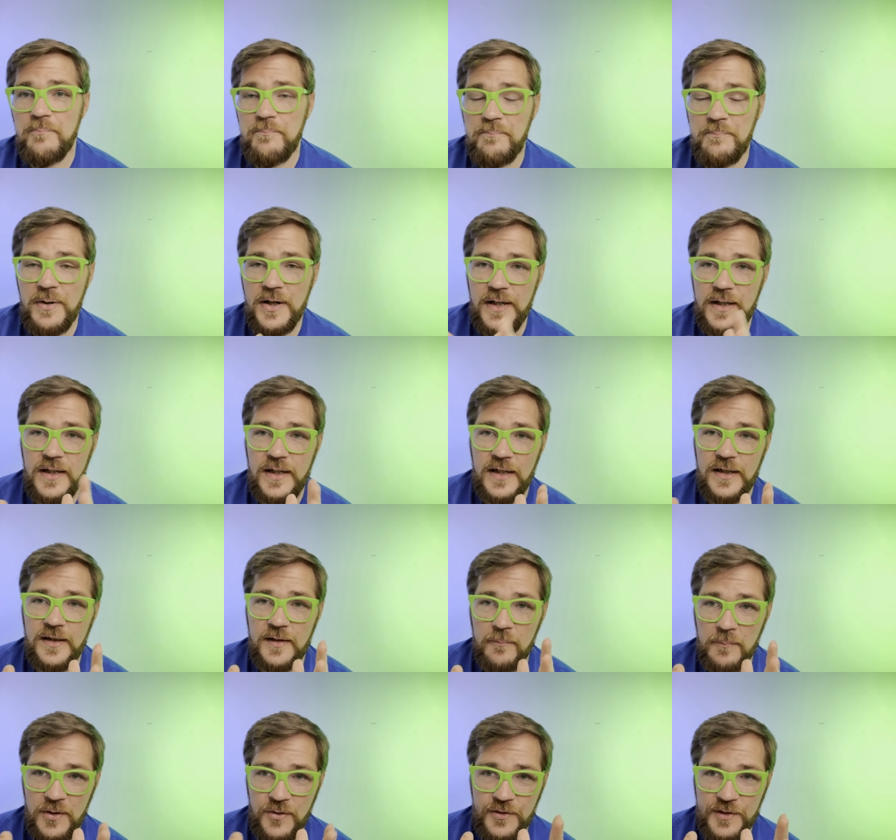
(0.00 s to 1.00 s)
but in
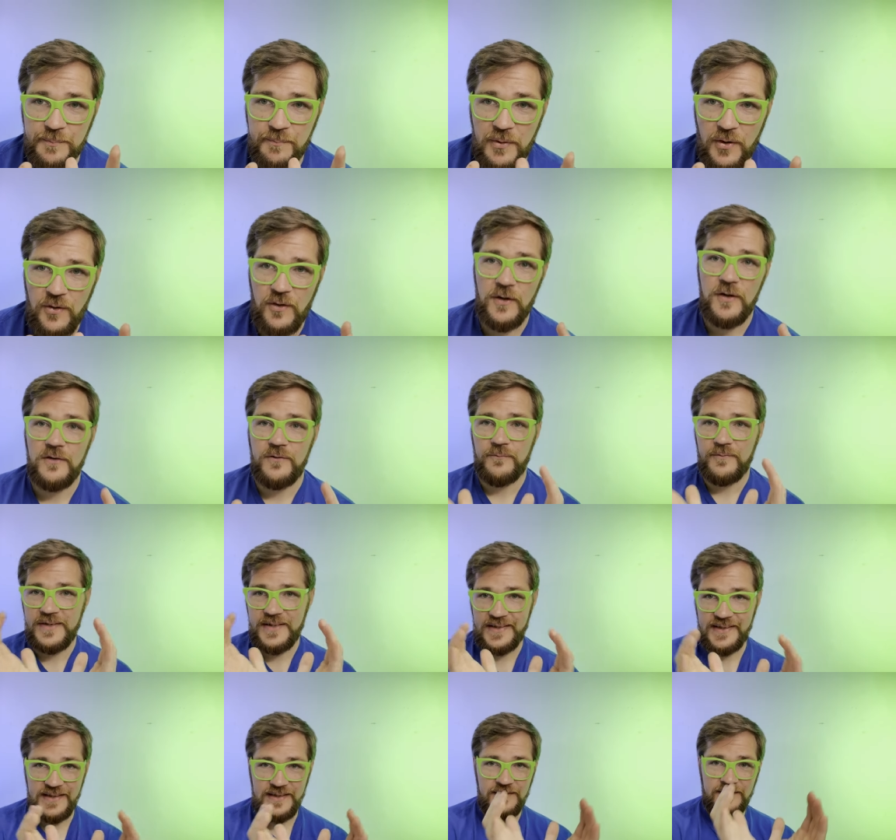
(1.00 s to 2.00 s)
the most part, we
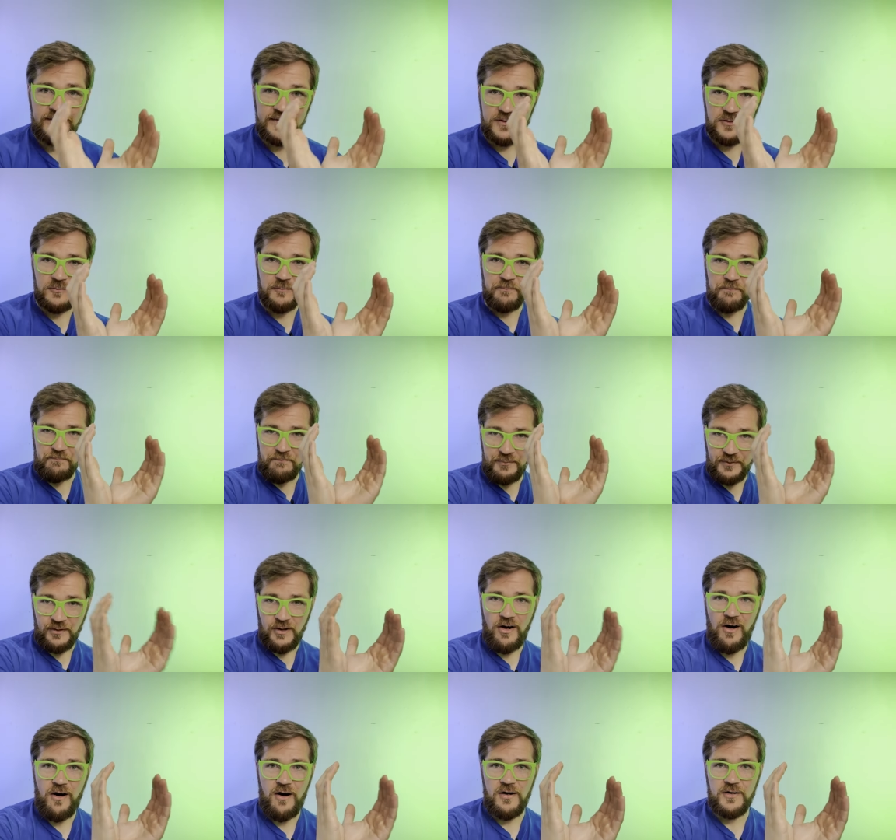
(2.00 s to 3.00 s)
see little
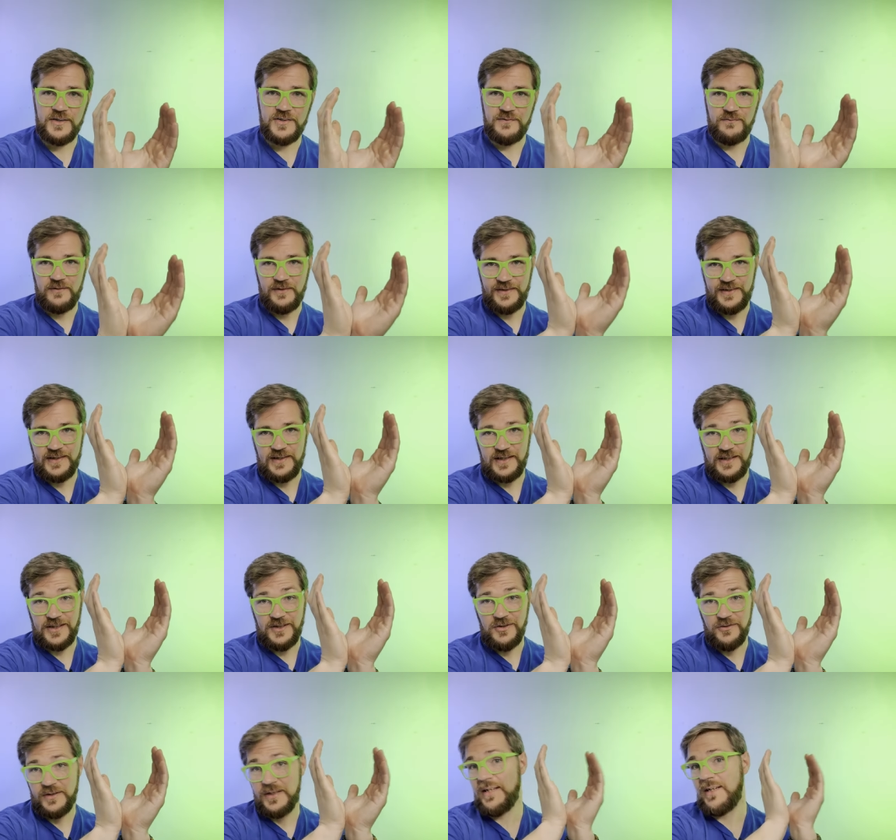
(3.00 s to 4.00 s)
blocks where it's like,
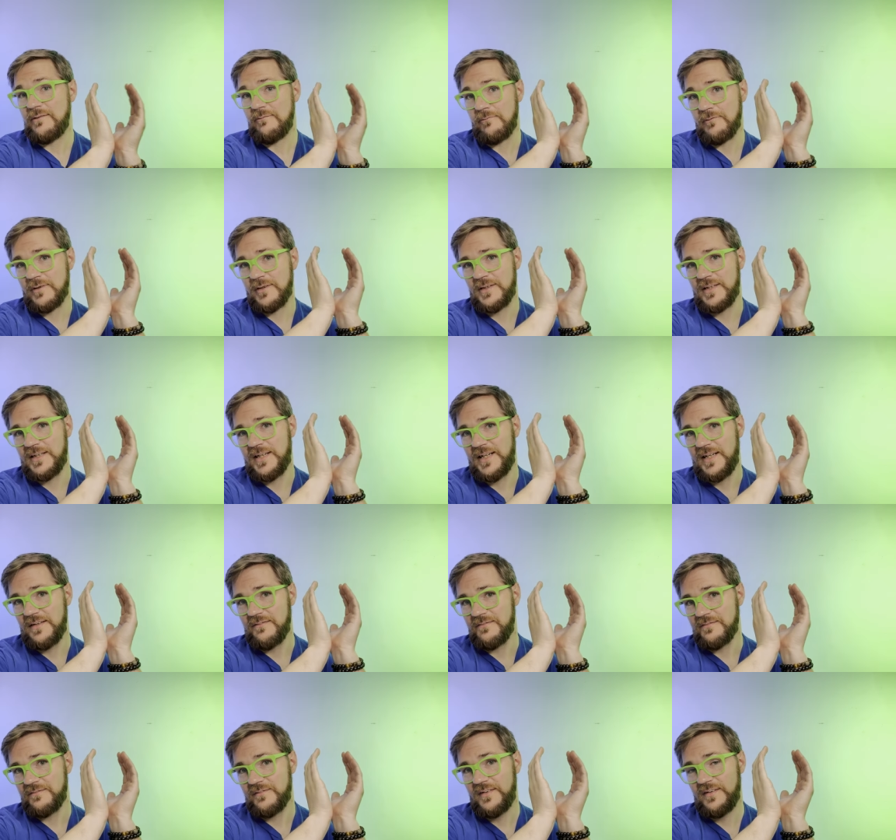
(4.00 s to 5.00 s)
okay, we're going to
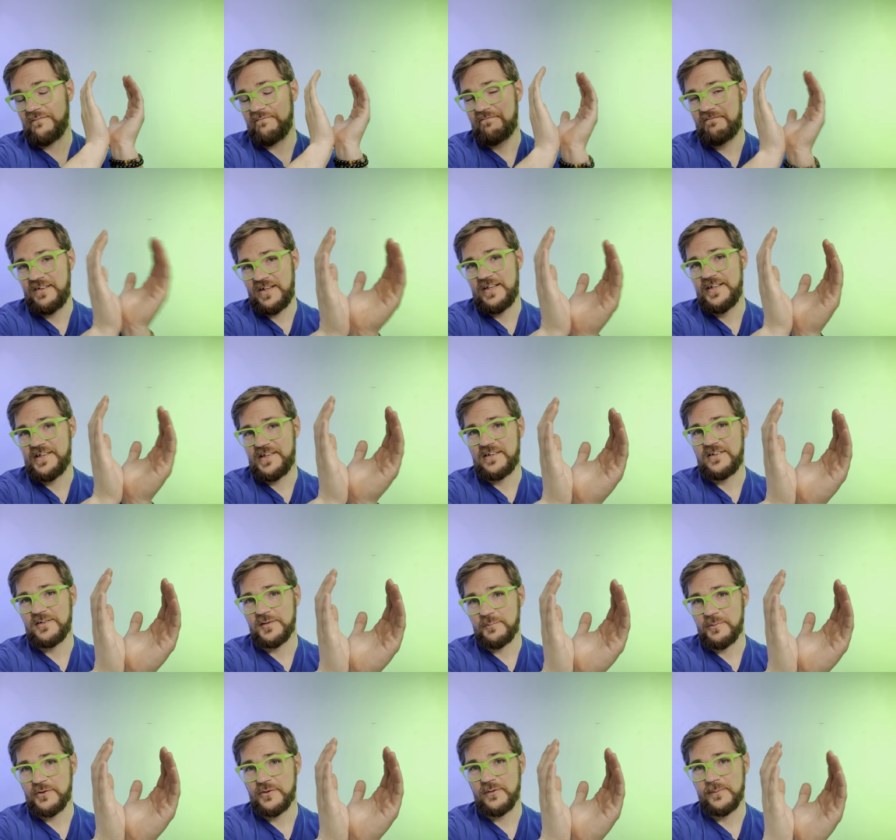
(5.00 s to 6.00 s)
have a very
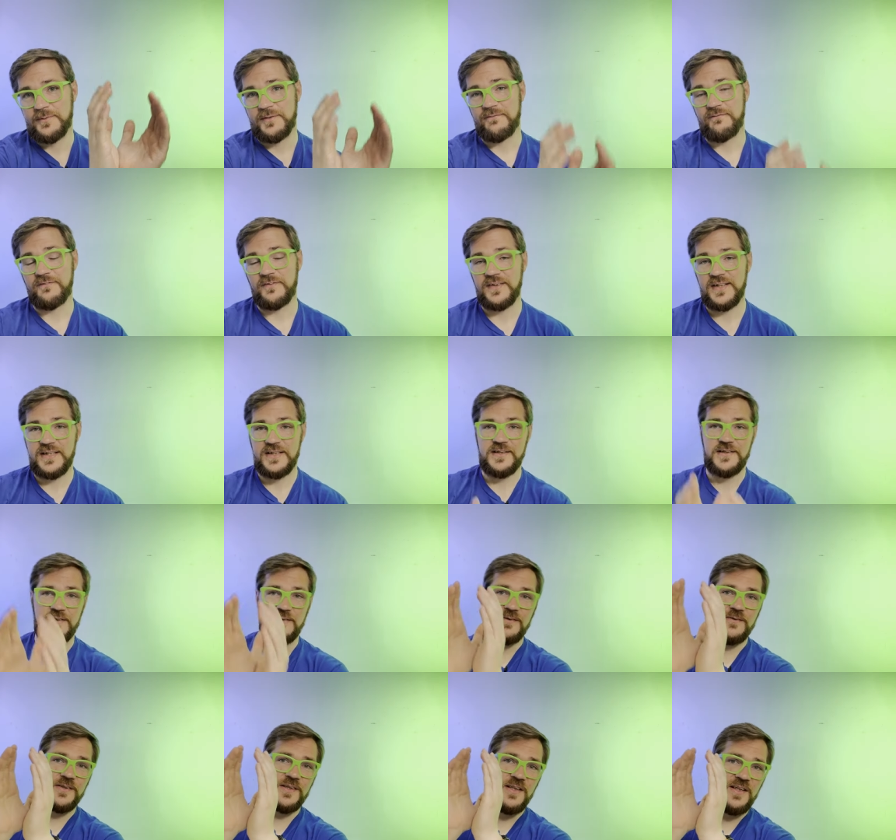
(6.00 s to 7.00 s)
solid prescription for these
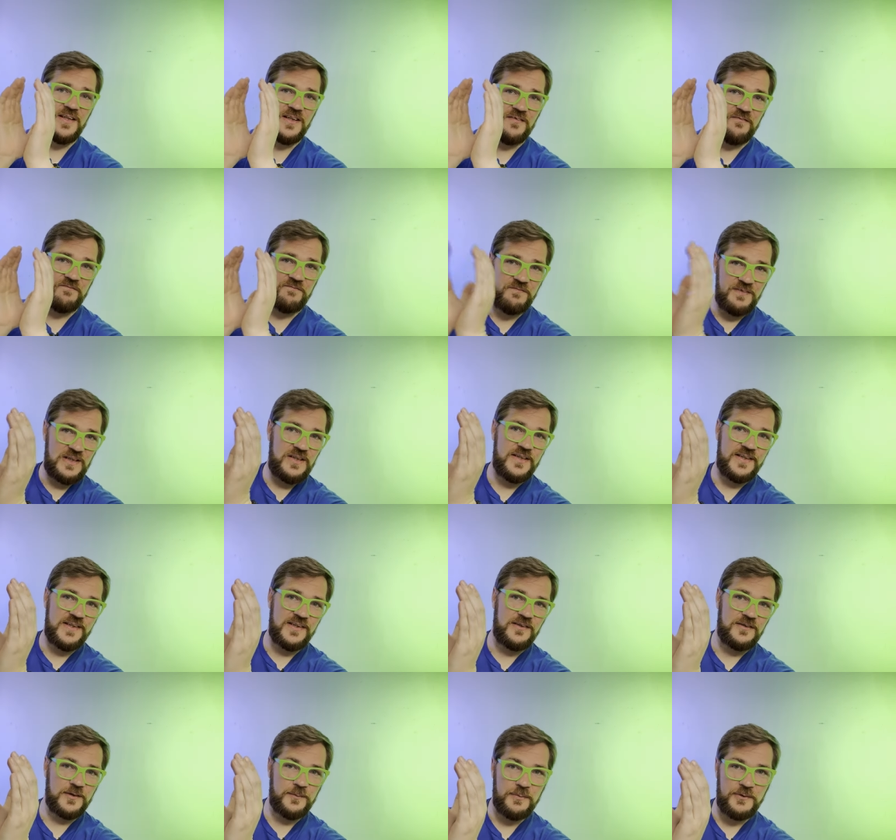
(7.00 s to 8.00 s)
years, a very
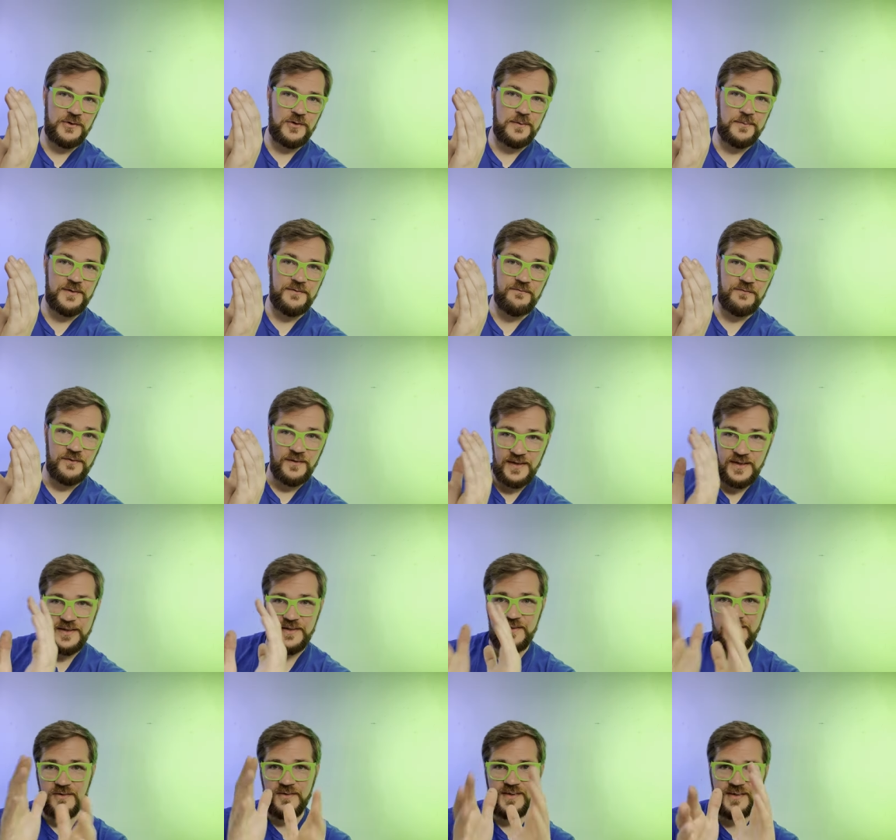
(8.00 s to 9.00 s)
solid prescription for these
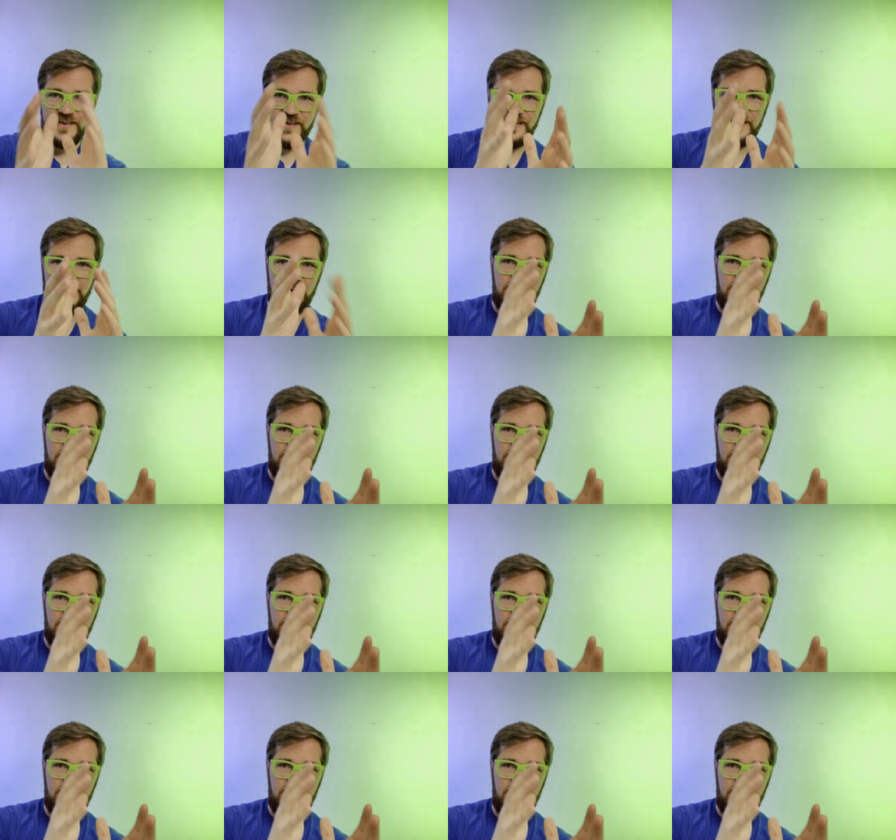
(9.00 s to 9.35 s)
years, and it's going to